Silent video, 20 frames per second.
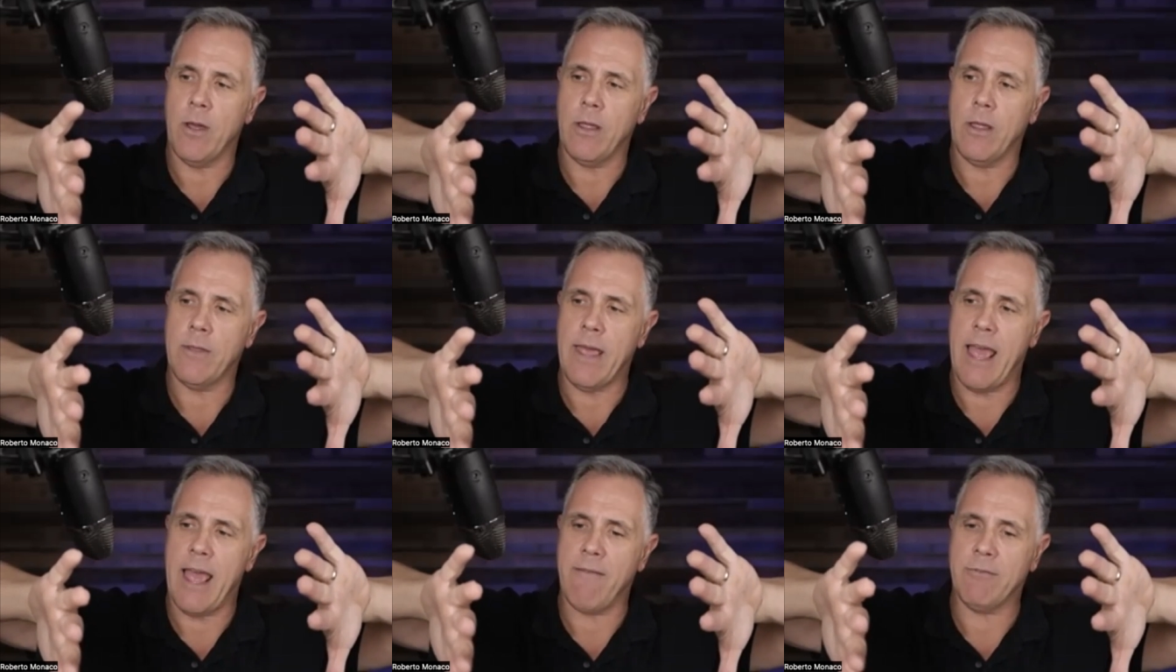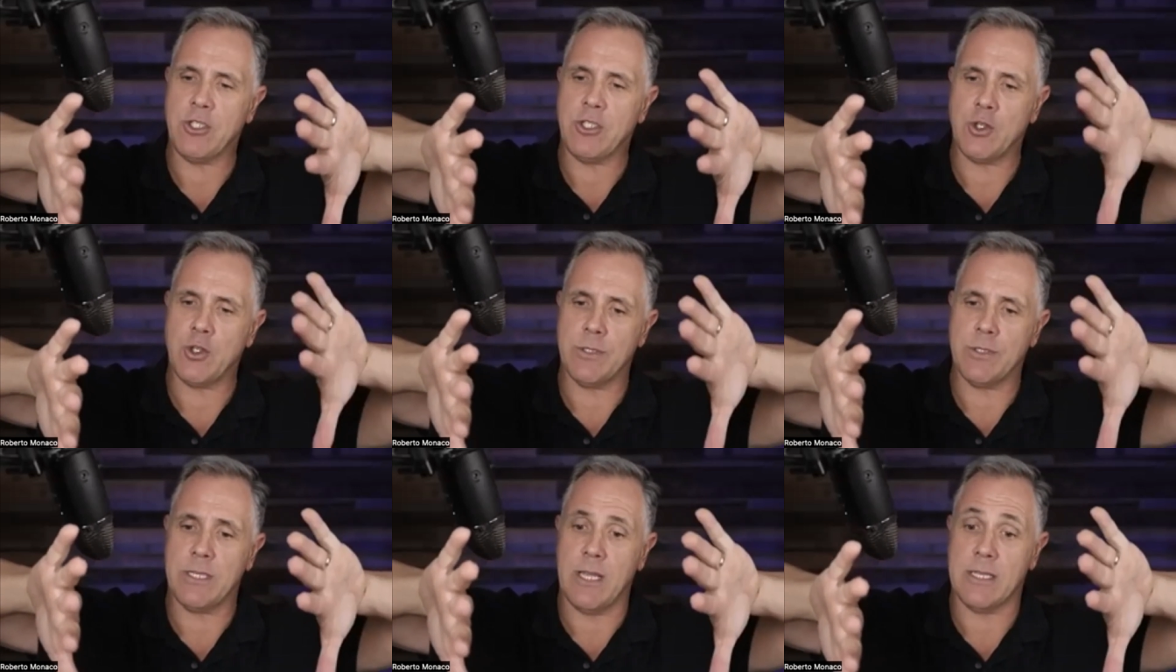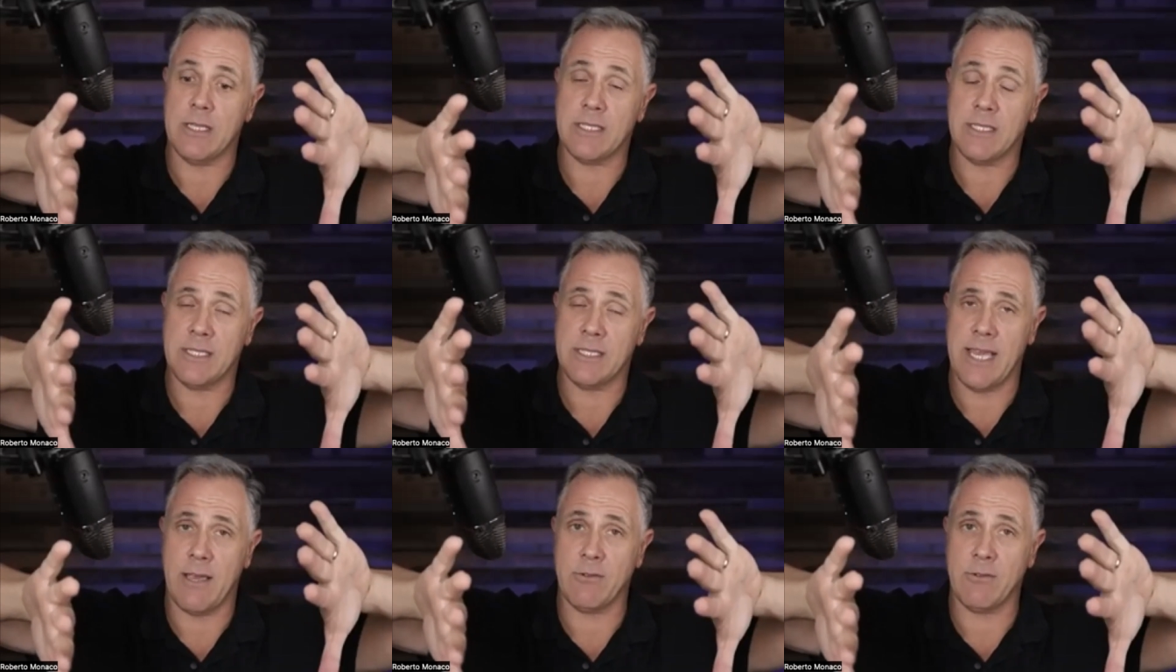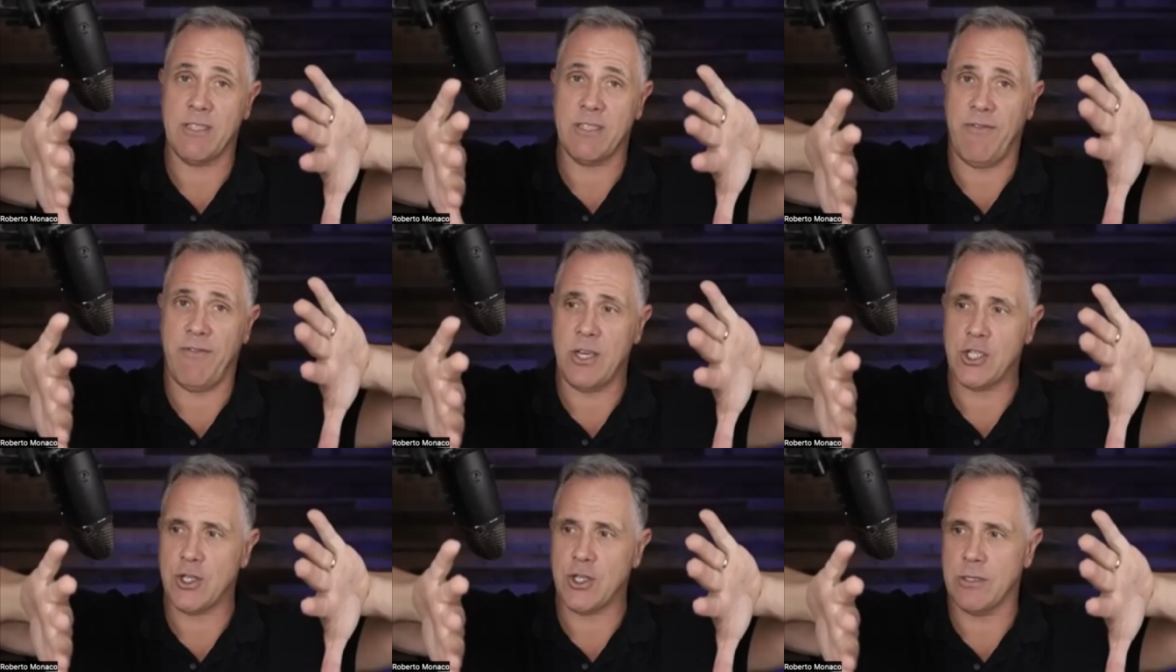They have two sales
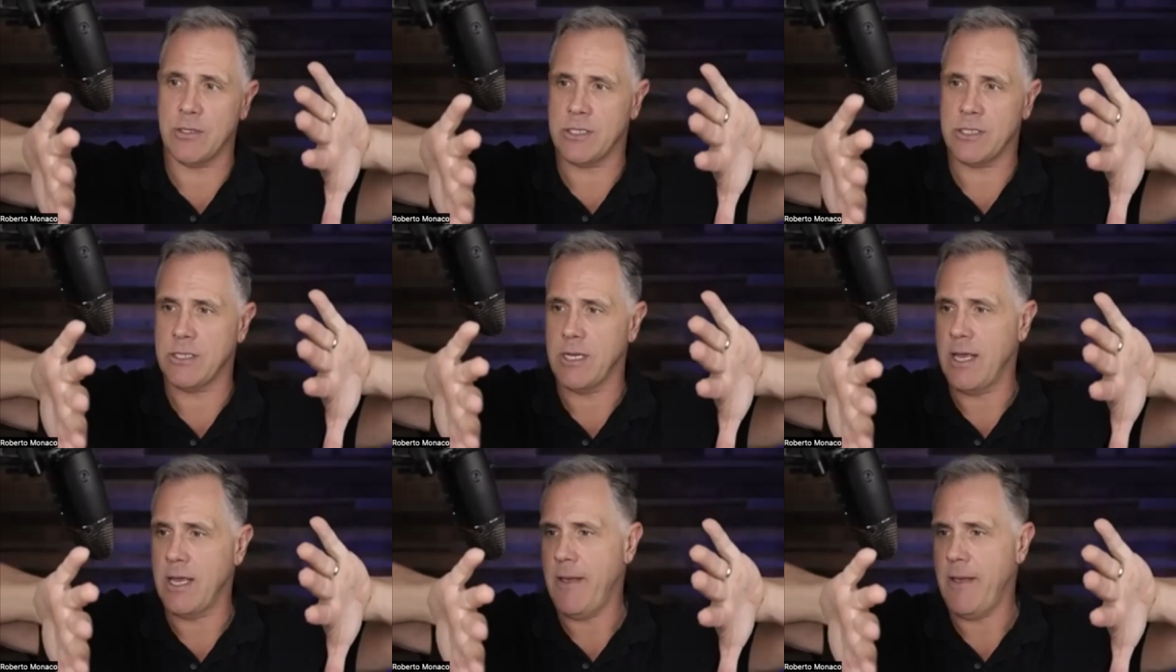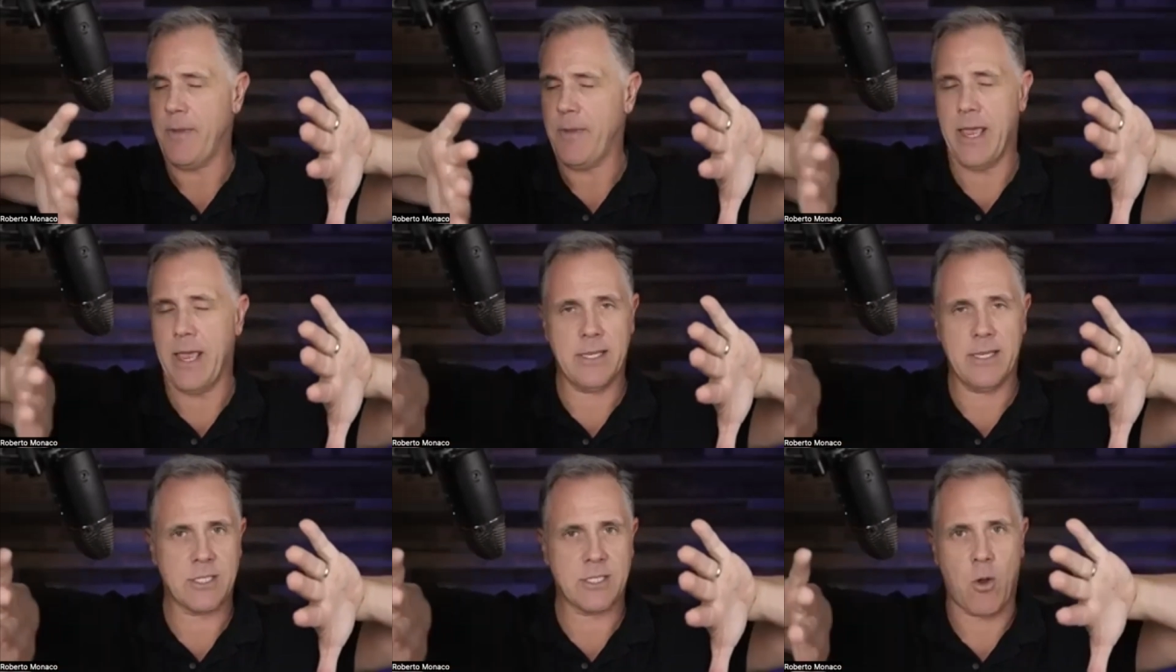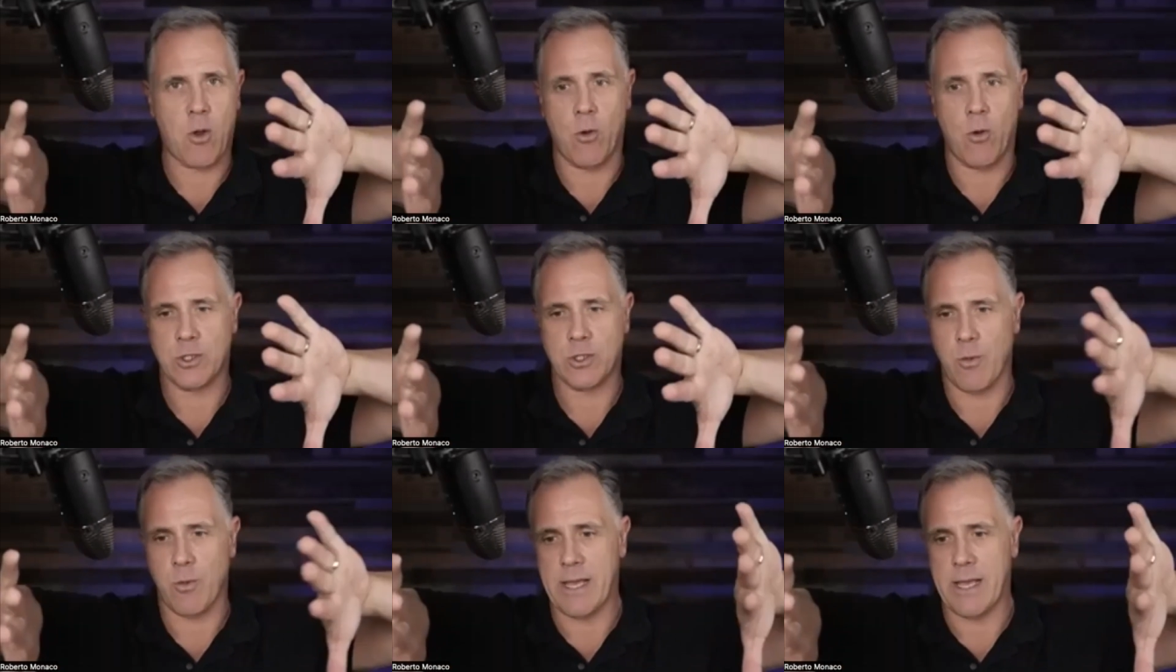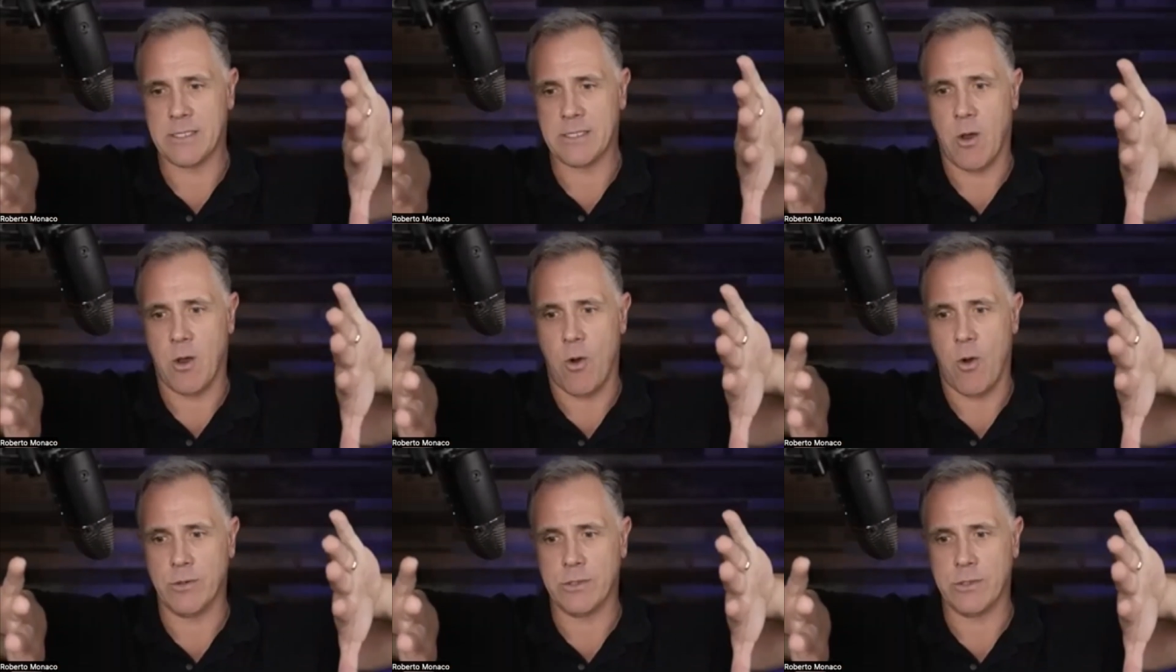divisions: East Coast, West
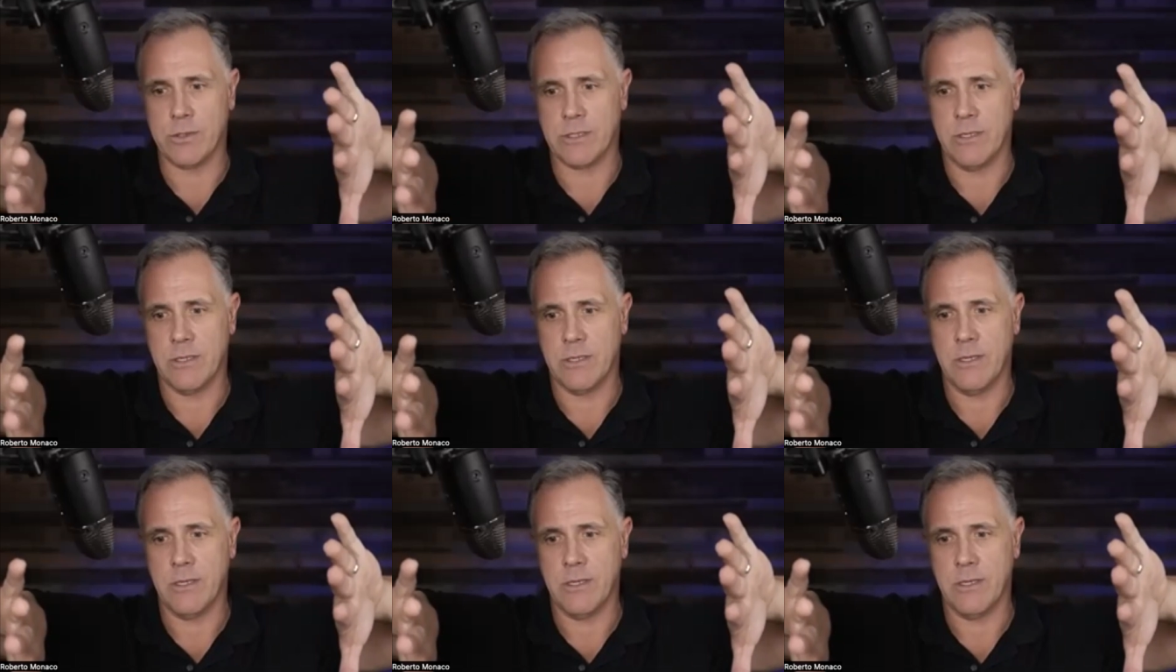Coast,